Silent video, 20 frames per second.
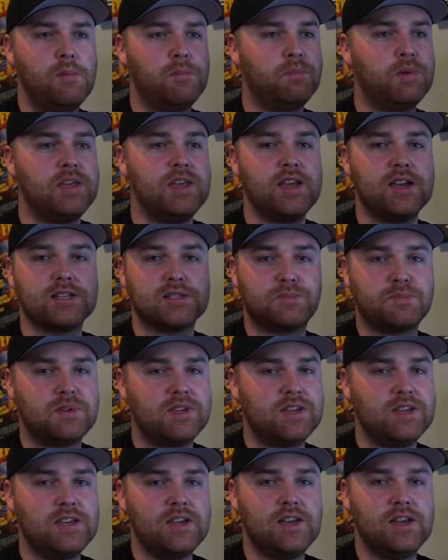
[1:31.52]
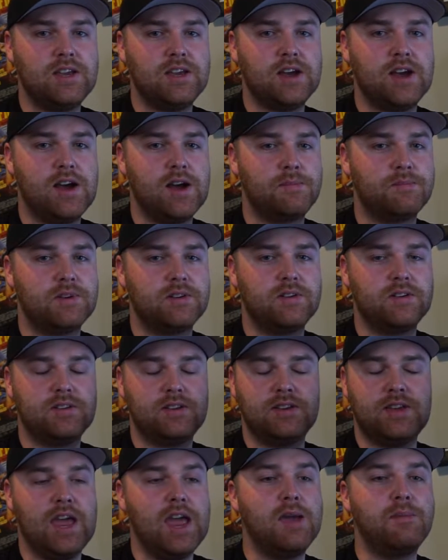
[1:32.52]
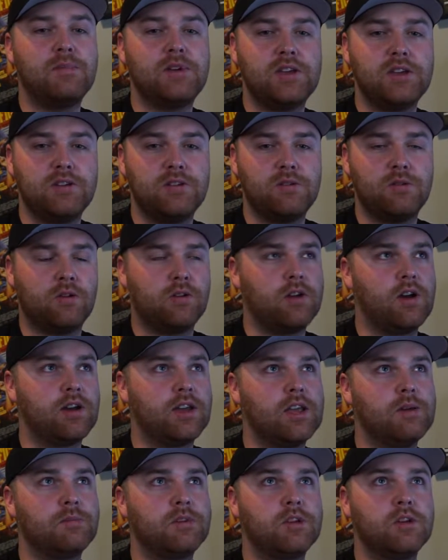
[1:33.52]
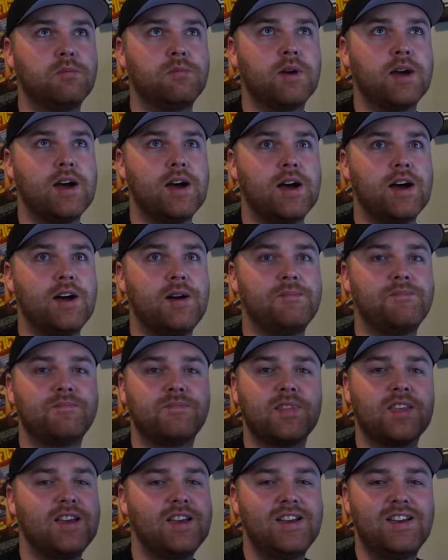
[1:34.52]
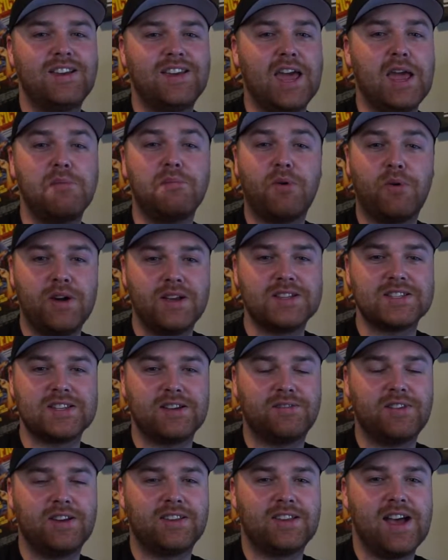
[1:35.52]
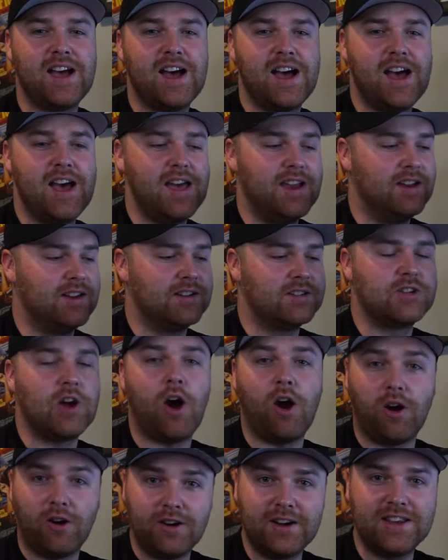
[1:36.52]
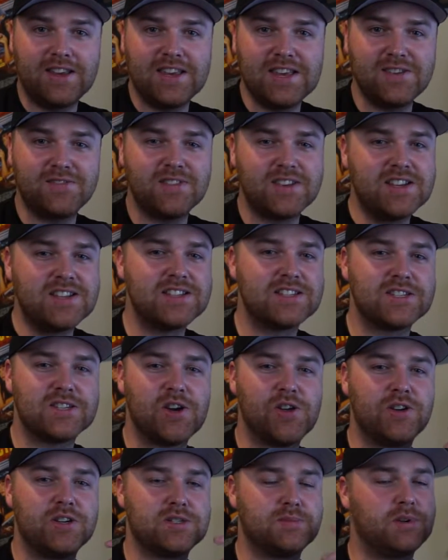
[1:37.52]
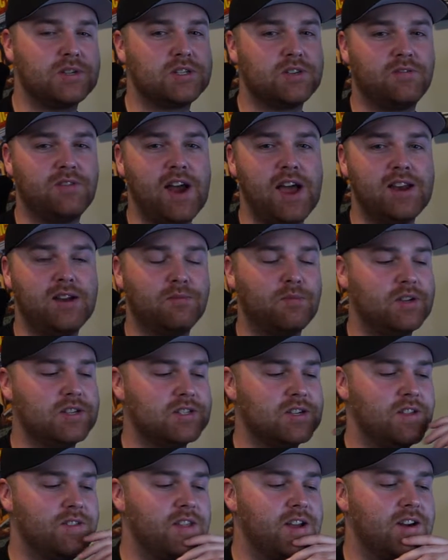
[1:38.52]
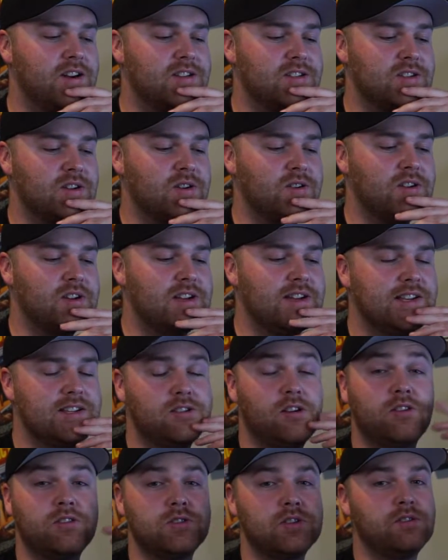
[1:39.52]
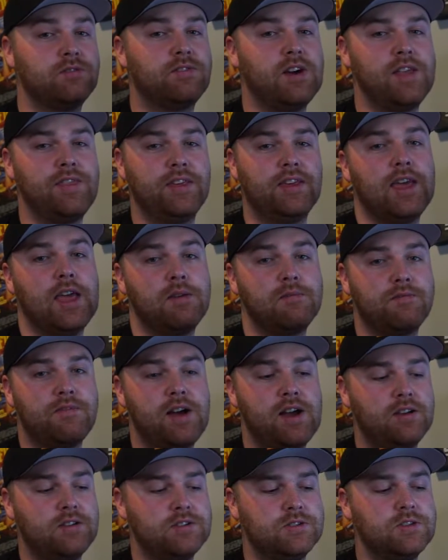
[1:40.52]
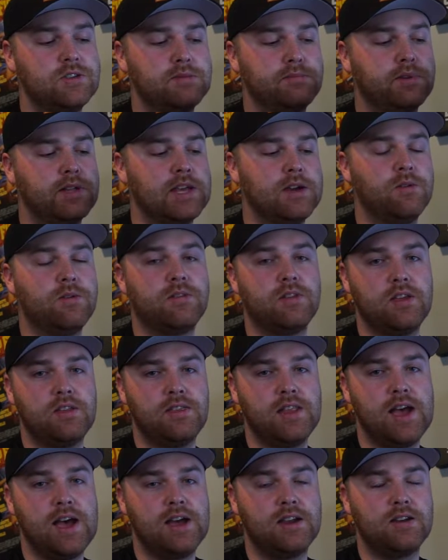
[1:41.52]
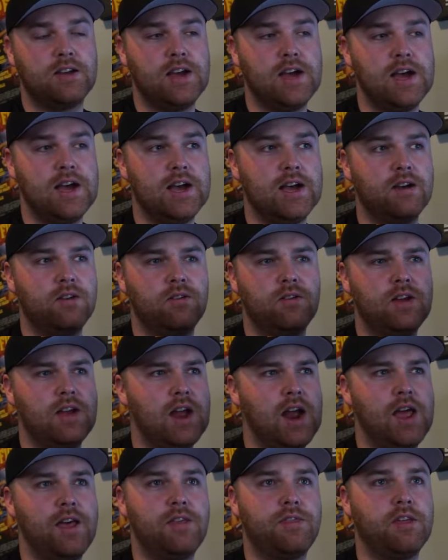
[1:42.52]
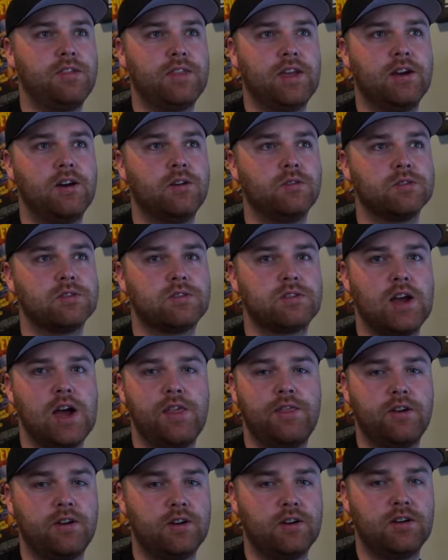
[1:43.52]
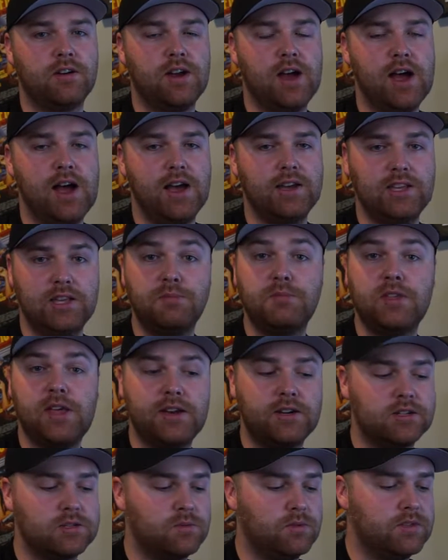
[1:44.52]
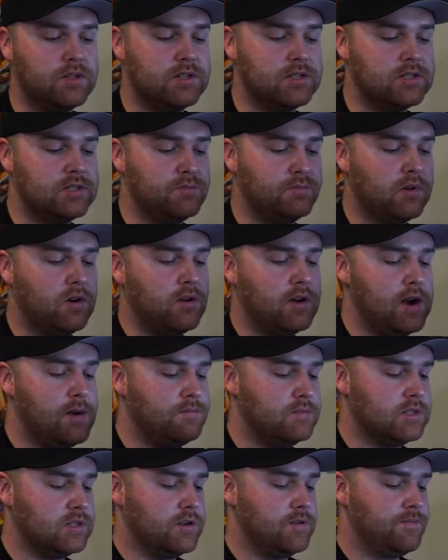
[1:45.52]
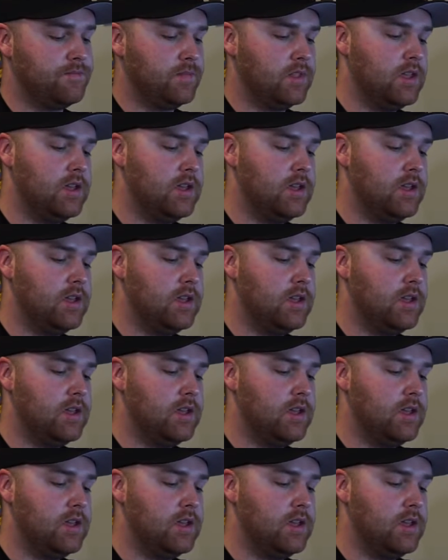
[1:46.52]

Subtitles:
PSP, GameCube, or not GameCube, Game Boy and stuff like that, and Atari even. So there's a bunch of random ones on there. So as long as you can find the game files, you can play it within that. I think they host other emulators with this program. So